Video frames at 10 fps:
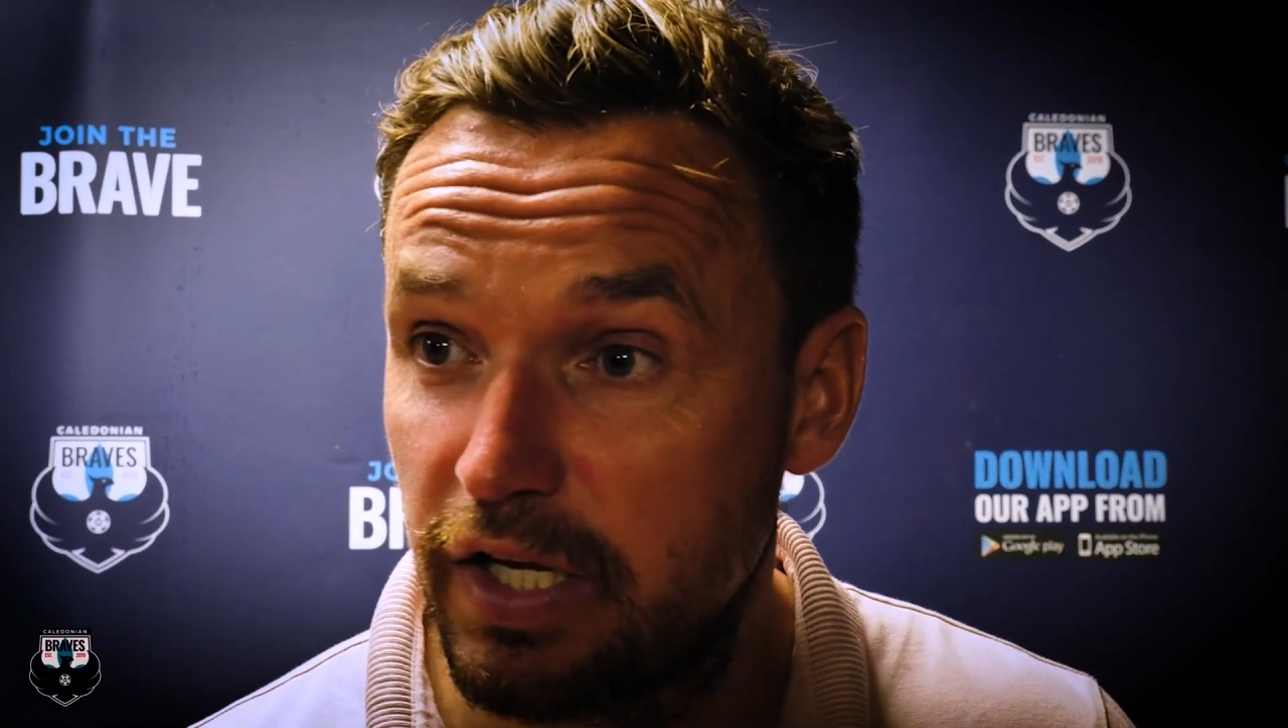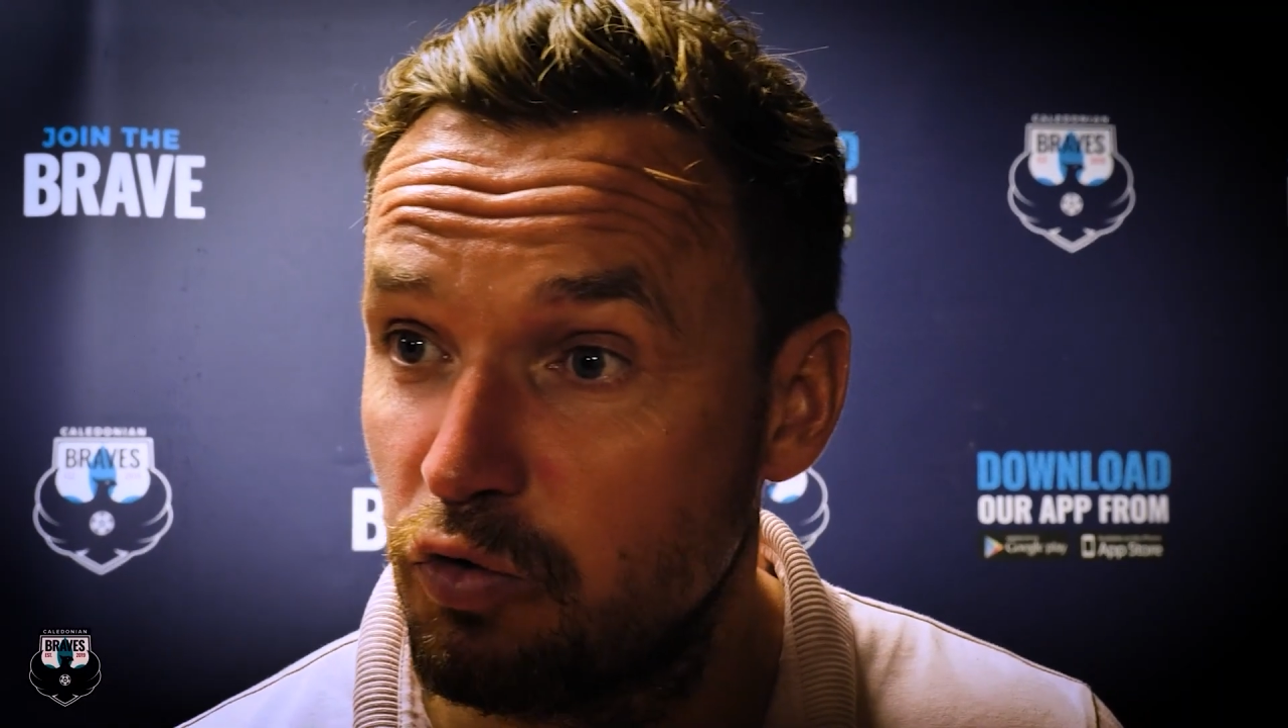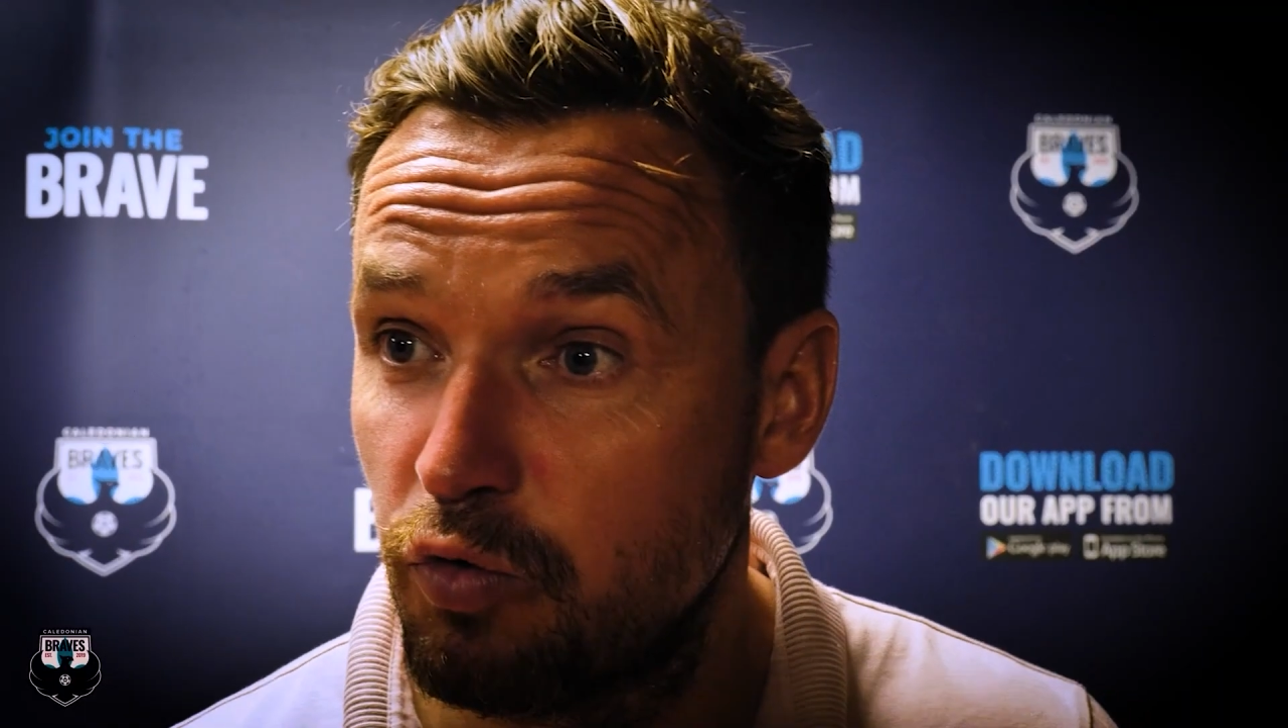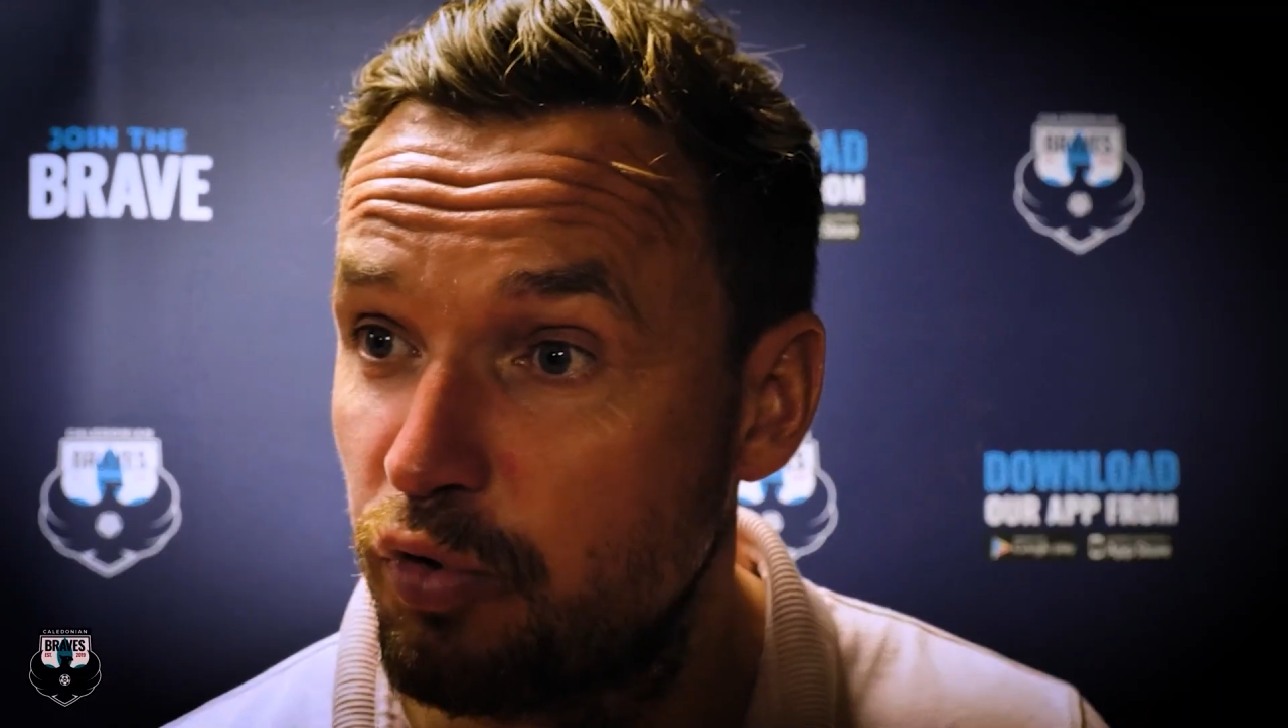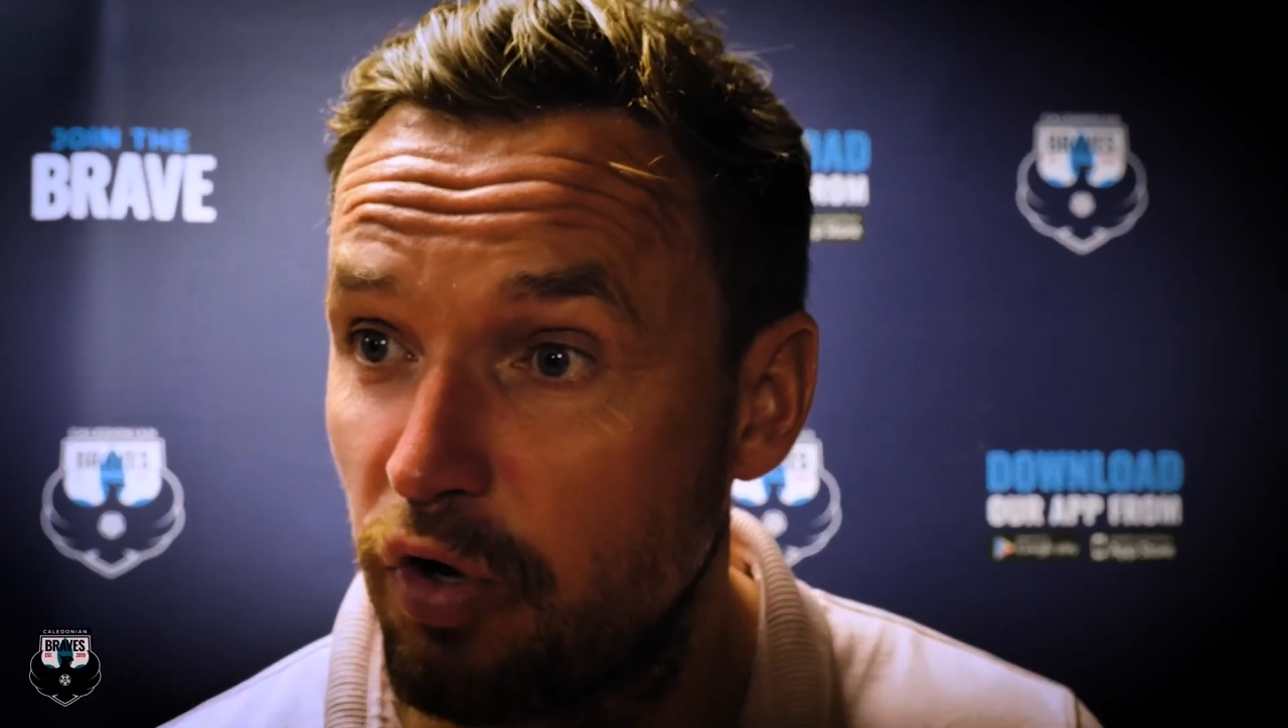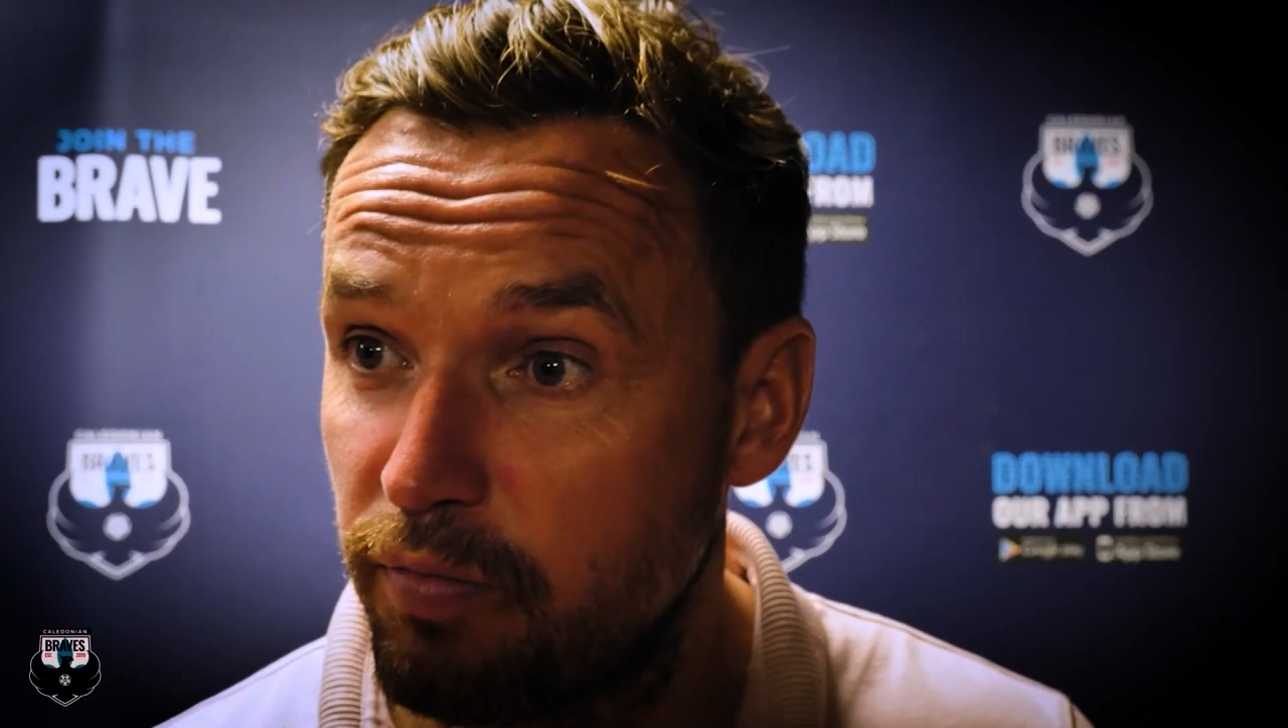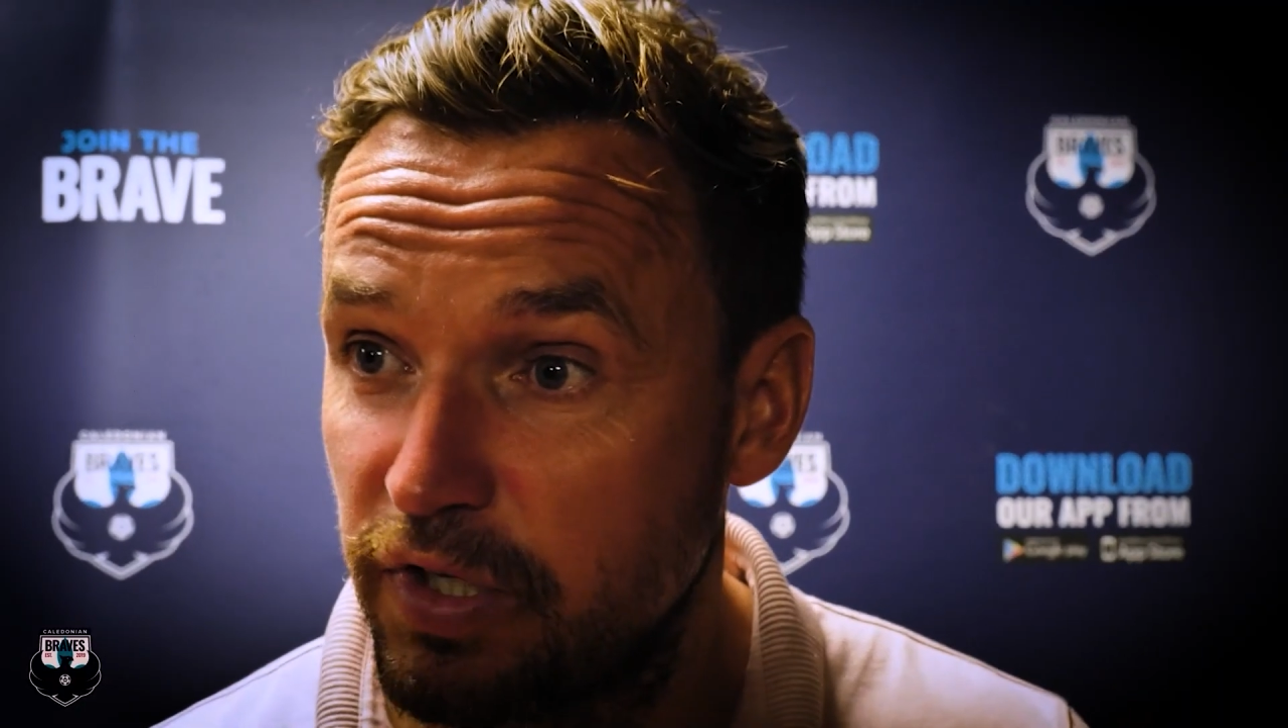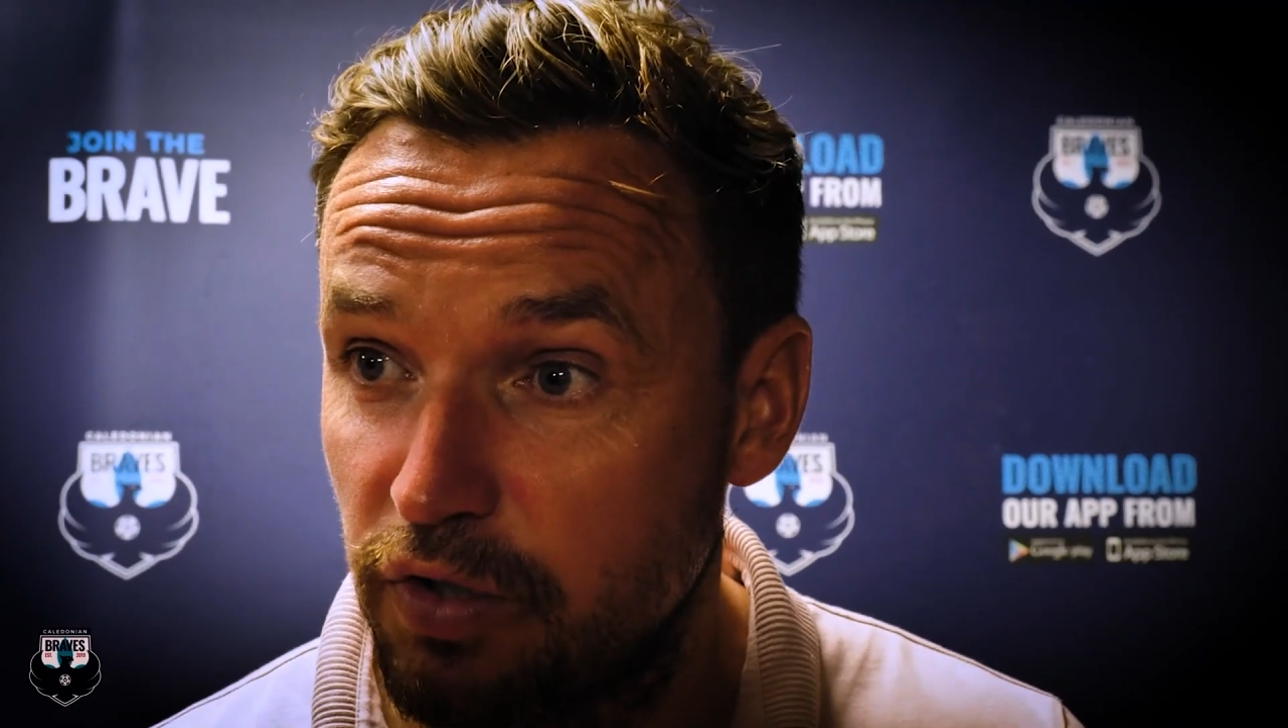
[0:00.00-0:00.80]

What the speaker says: no problem